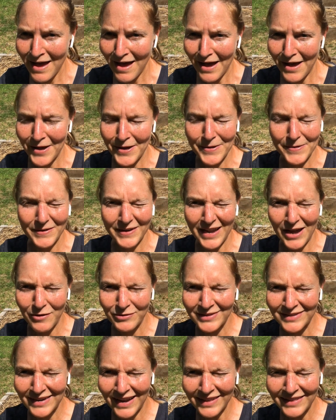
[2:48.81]
Now,
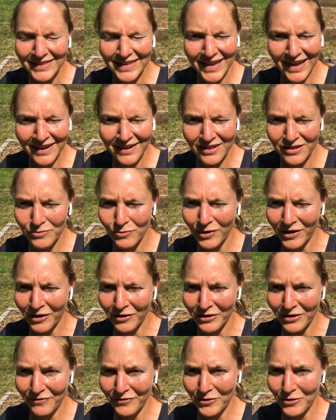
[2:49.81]
it's not the end of the
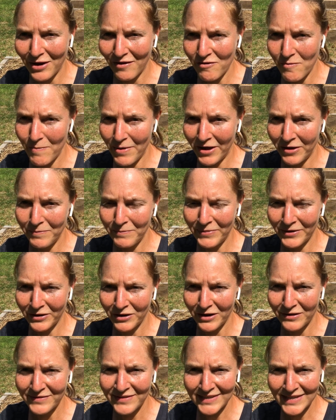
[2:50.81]
world if you have a bed built
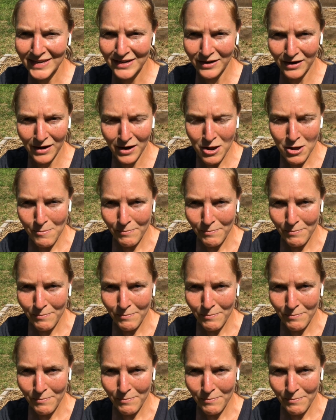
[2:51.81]
of cedar,